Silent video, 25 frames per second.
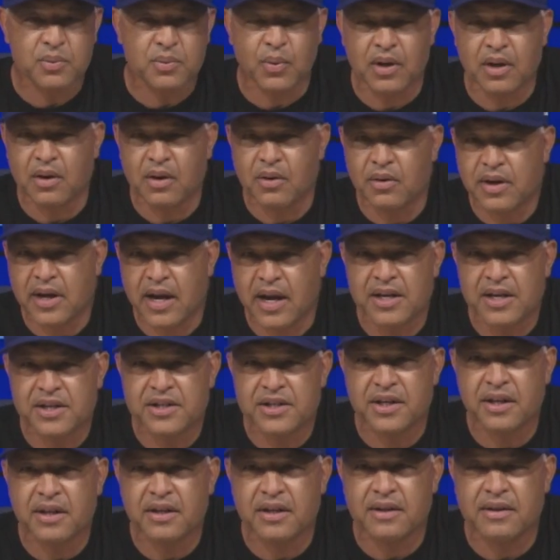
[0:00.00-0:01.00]
one
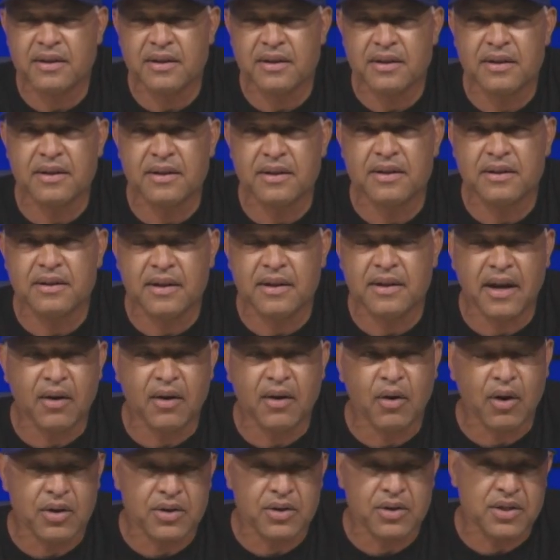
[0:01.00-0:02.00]
location,
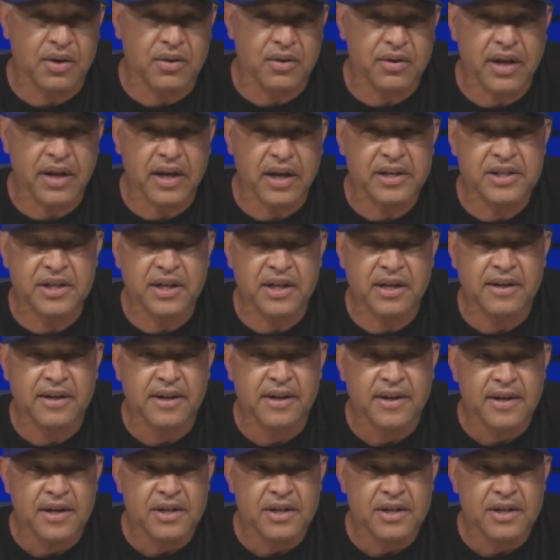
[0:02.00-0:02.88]
or else they'll get you.